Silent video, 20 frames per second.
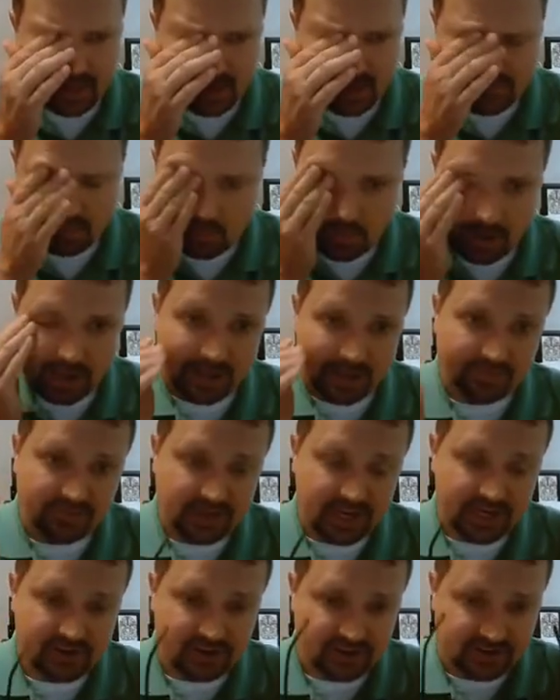have a way of
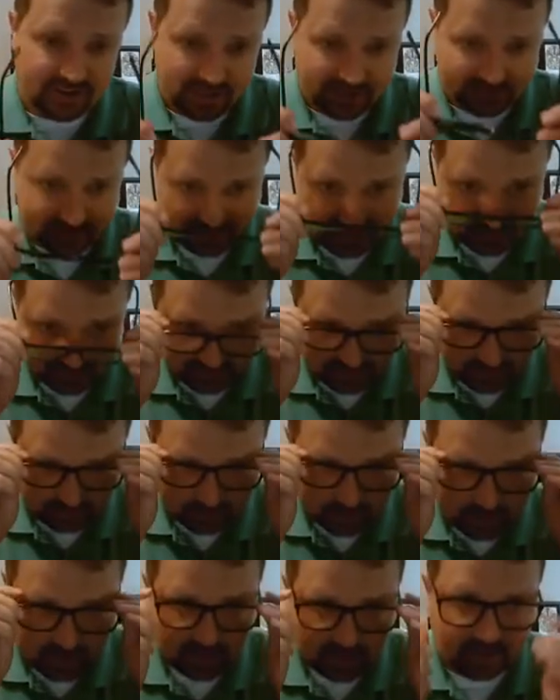teaching that to kind of give
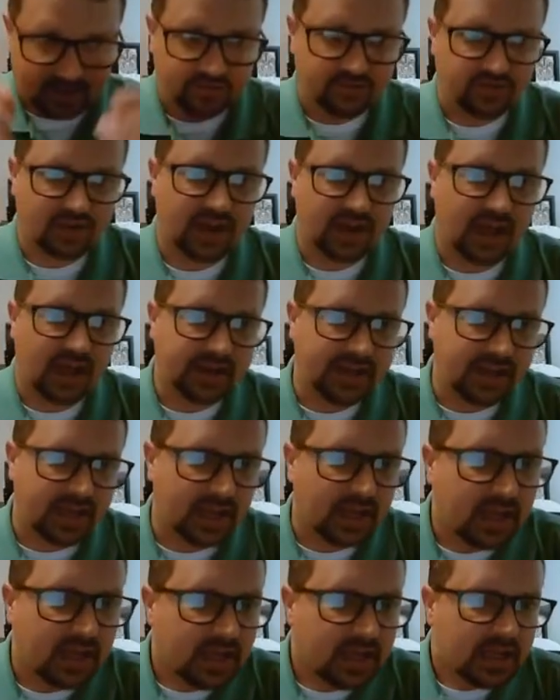you guys an
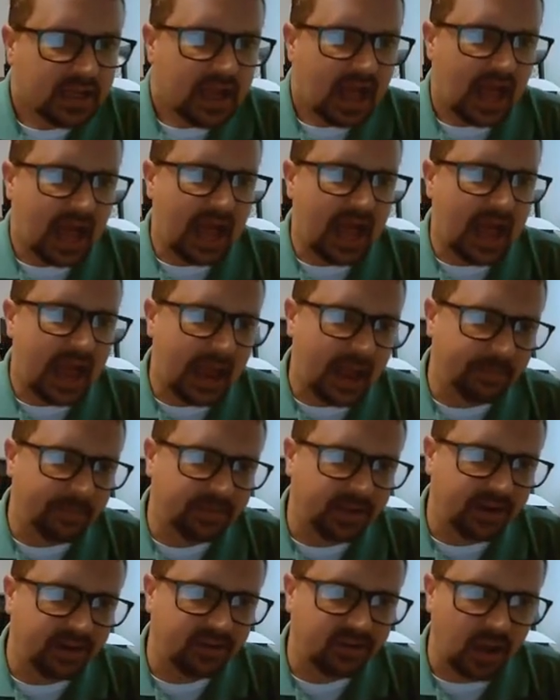idea. A
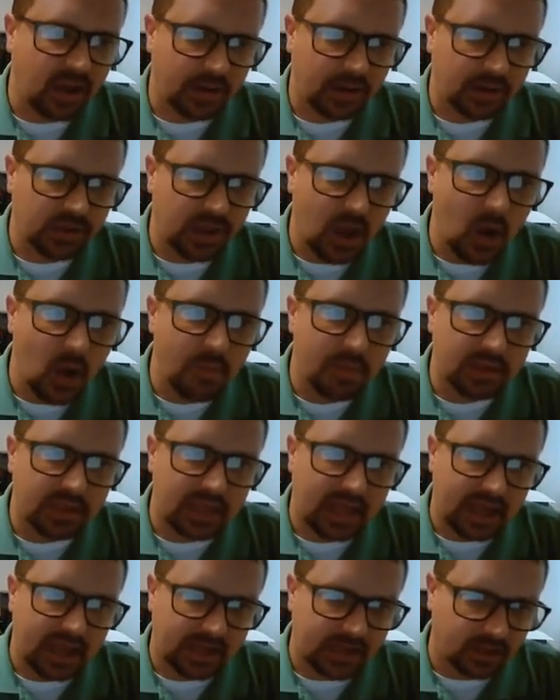hapten is called a low
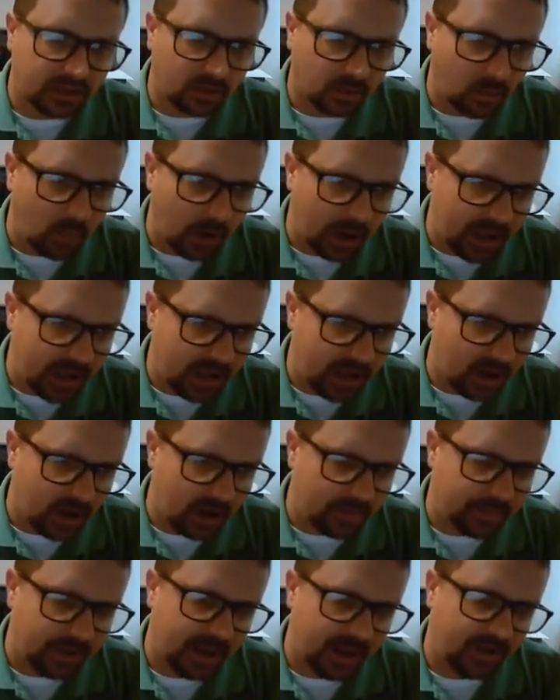molecular weight
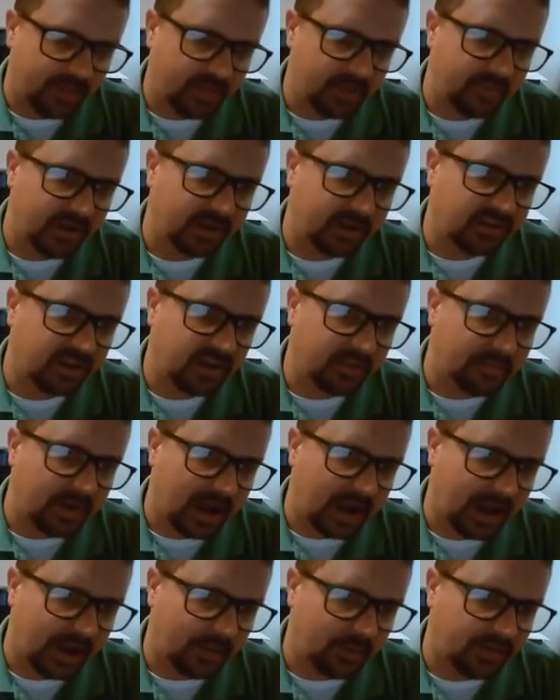compound that must
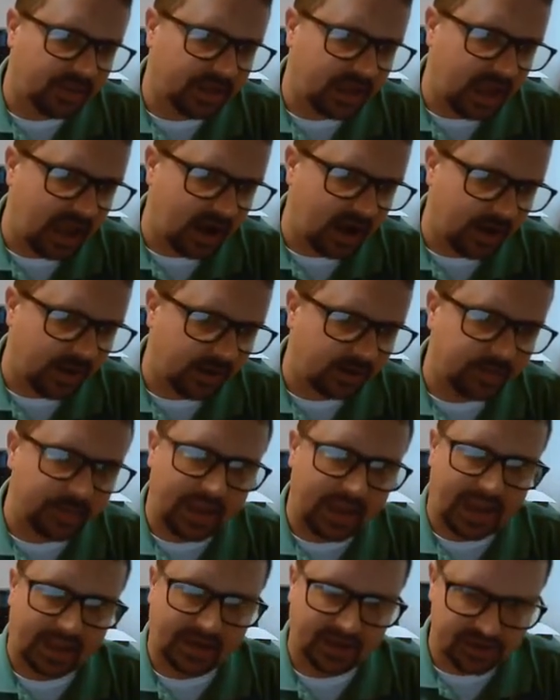combine with a carrier to
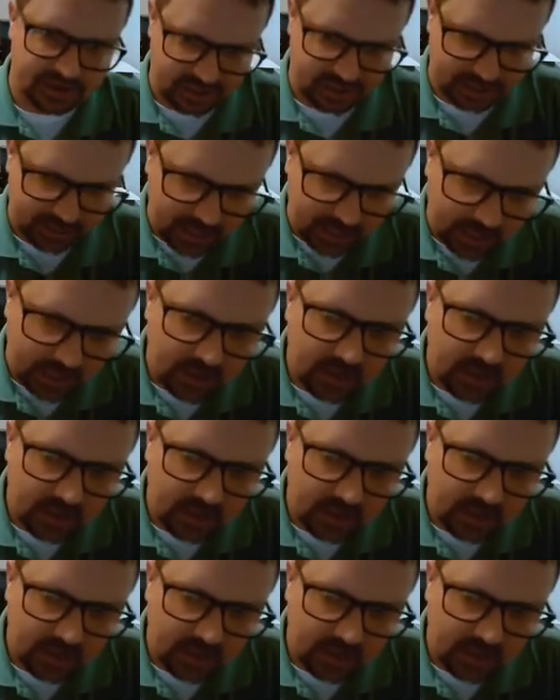be antigenic.